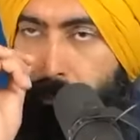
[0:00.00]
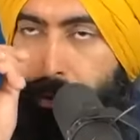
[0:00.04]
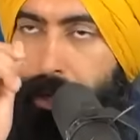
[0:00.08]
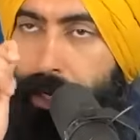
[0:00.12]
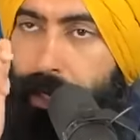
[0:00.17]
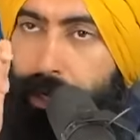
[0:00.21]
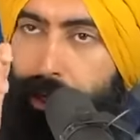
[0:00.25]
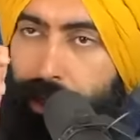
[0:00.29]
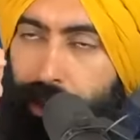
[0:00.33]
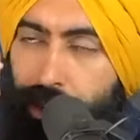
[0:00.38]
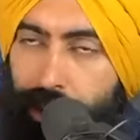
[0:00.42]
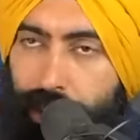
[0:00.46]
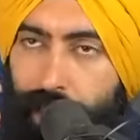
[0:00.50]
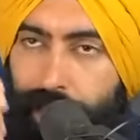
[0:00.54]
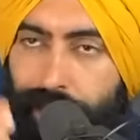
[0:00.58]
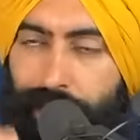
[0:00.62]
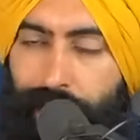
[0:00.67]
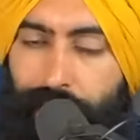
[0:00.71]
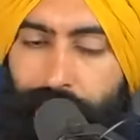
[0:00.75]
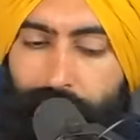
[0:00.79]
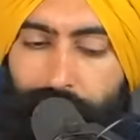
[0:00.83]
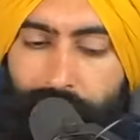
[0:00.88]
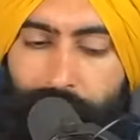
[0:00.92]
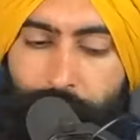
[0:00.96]
big thing
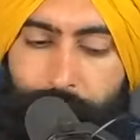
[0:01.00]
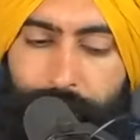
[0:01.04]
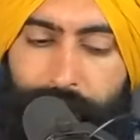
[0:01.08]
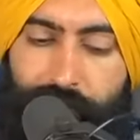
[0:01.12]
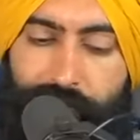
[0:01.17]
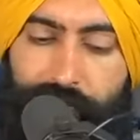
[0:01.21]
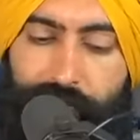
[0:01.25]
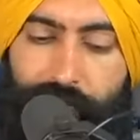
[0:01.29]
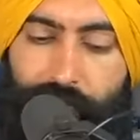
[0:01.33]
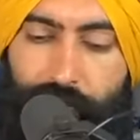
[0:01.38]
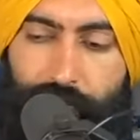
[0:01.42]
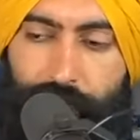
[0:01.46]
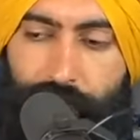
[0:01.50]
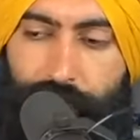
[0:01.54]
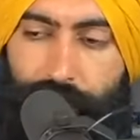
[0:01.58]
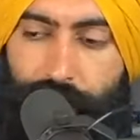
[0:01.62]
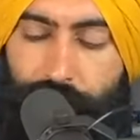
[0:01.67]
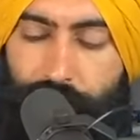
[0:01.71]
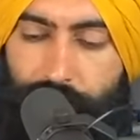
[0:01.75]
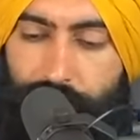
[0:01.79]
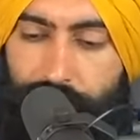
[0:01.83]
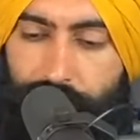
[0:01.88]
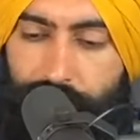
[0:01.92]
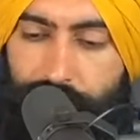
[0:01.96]
that happens here
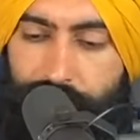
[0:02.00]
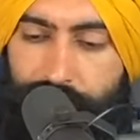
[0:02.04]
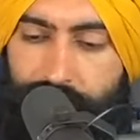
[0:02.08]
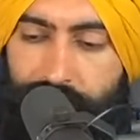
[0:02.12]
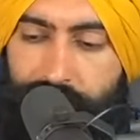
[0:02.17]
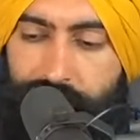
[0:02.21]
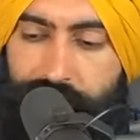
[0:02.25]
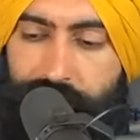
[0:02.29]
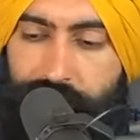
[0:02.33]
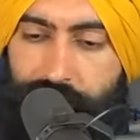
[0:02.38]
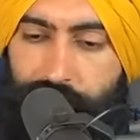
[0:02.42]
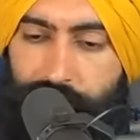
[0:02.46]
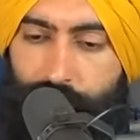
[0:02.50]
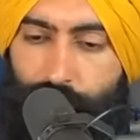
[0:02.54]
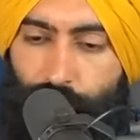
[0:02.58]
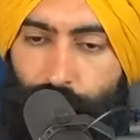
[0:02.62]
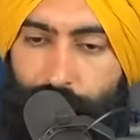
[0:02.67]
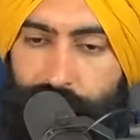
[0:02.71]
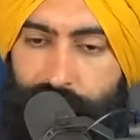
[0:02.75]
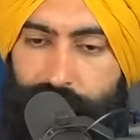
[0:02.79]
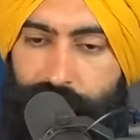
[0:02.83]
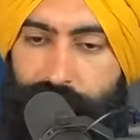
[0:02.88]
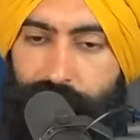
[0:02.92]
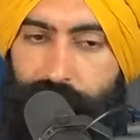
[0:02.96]
in this
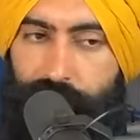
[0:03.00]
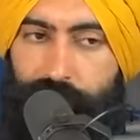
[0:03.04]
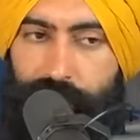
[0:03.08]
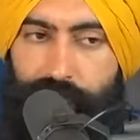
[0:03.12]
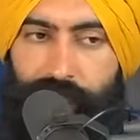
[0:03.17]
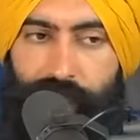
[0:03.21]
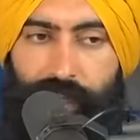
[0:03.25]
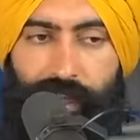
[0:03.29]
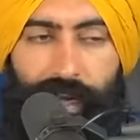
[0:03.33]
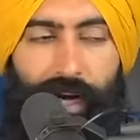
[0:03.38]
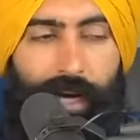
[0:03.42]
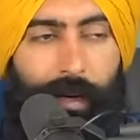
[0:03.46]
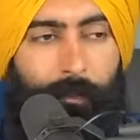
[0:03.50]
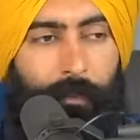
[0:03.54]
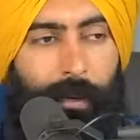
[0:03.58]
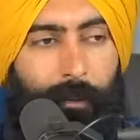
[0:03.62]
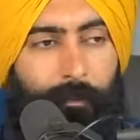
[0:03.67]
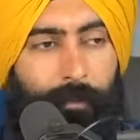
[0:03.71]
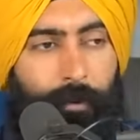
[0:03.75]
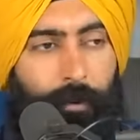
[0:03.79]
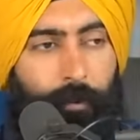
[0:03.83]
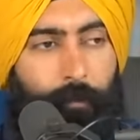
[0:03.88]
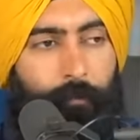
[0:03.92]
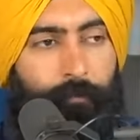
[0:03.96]
situation is a lot of
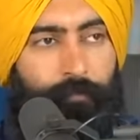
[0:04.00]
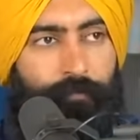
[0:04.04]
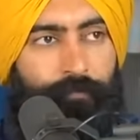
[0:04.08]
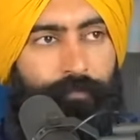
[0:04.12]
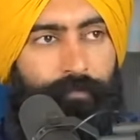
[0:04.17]
people